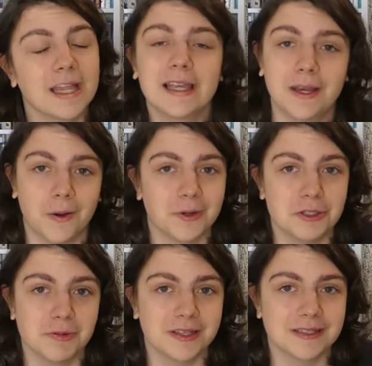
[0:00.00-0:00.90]
cannot wait
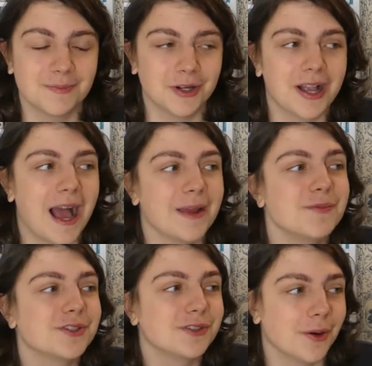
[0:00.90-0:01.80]
to read this book. I'm
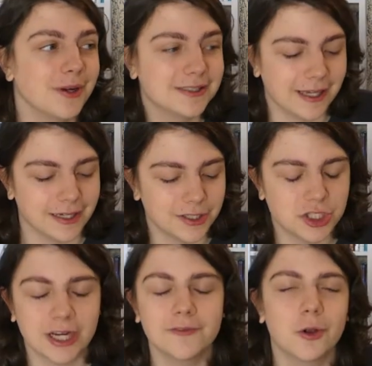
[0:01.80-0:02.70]
so excited.
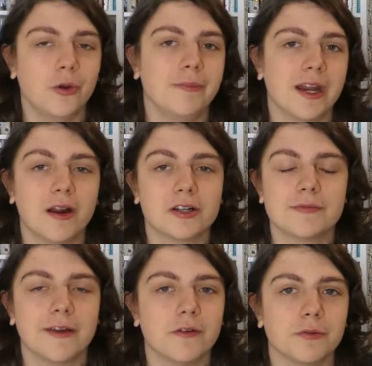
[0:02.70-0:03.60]
Chain of Gold made it
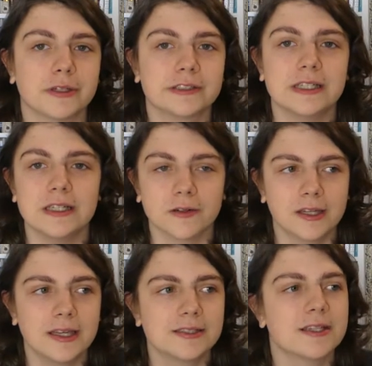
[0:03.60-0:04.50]
onto my favorite books of the year
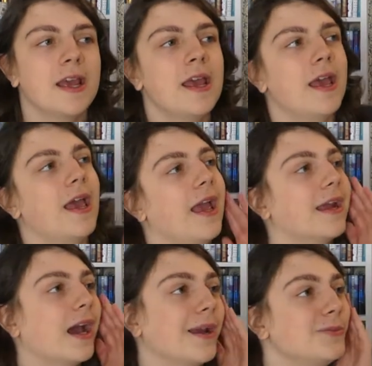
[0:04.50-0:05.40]
list,
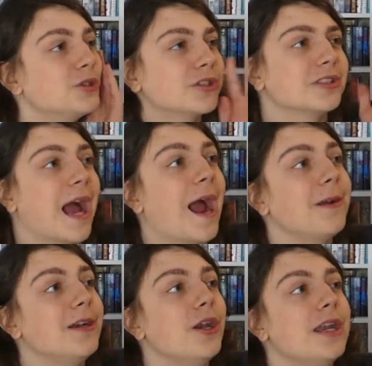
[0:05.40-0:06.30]
and
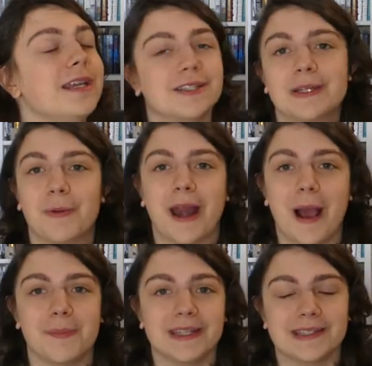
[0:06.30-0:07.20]
I need to know what
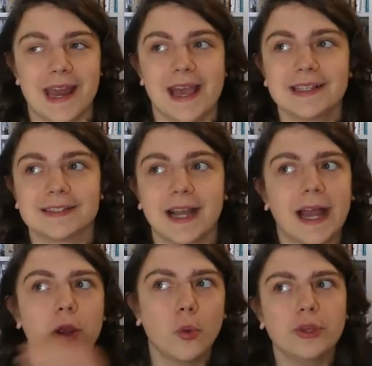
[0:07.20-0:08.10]
happens next.
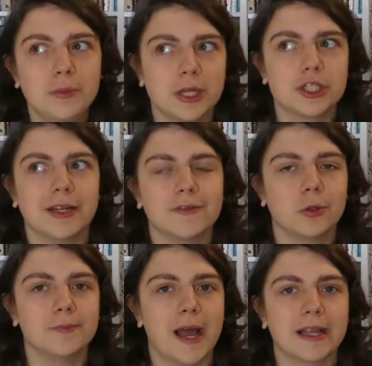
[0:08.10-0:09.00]
I only read Chain of
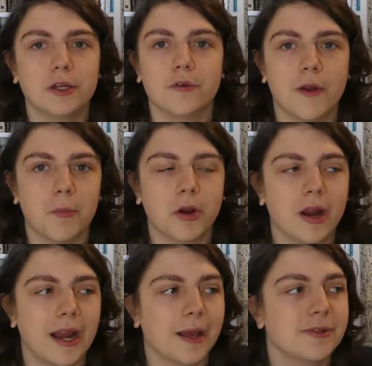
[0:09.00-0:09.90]
Gold back in
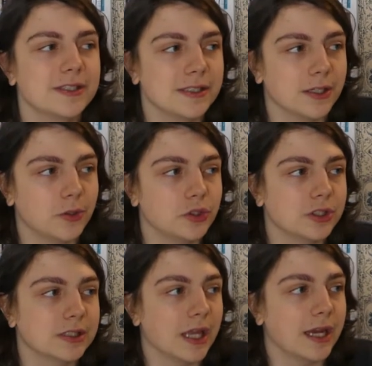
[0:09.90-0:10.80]
November, and I'm still
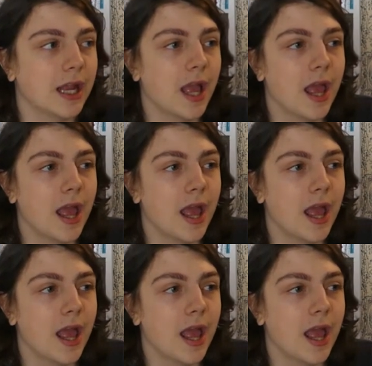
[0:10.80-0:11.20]
just, like,